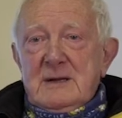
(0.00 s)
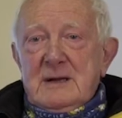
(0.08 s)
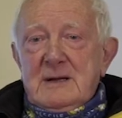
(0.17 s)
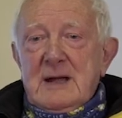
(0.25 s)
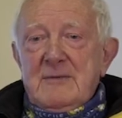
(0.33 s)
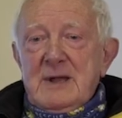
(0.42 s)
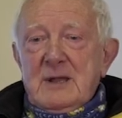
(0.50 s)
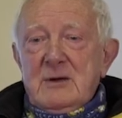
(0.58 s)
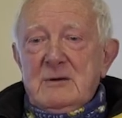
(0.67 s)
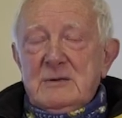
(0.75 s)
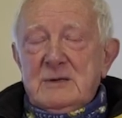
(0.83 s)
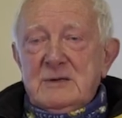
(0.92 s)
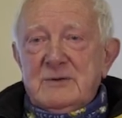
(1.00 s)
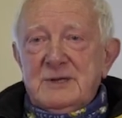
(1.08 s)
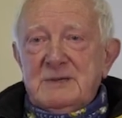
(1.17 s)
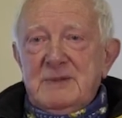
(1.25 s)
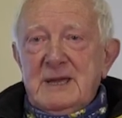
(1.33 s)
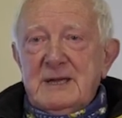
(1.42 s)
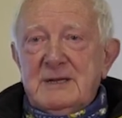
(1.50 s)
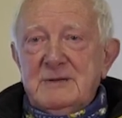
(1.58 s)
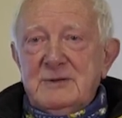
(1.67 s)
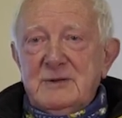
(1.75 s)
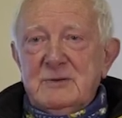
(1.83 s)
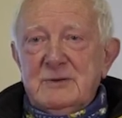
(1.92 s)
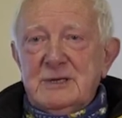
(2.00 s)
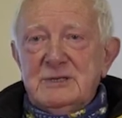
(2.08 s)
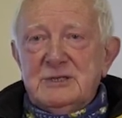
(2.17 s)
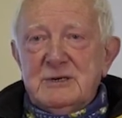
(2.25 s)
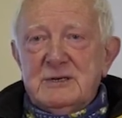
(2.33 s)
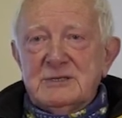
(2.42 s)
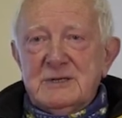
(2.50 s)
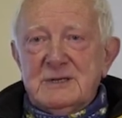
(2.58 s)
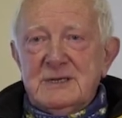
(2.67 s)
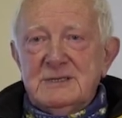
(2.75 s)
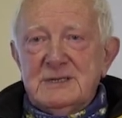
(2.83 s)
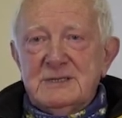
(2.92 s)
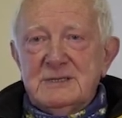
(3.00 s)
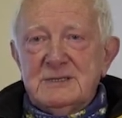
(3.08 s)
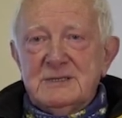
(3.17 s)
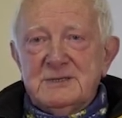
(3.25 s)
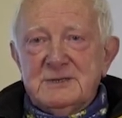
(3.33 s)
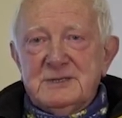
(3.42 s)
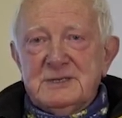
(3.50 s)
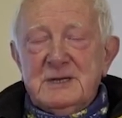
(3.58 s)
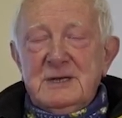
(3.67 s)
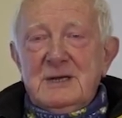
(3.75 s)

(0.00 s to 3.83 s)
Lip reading: Harry Long and Chris Baker, who were in charge of the incident, sort of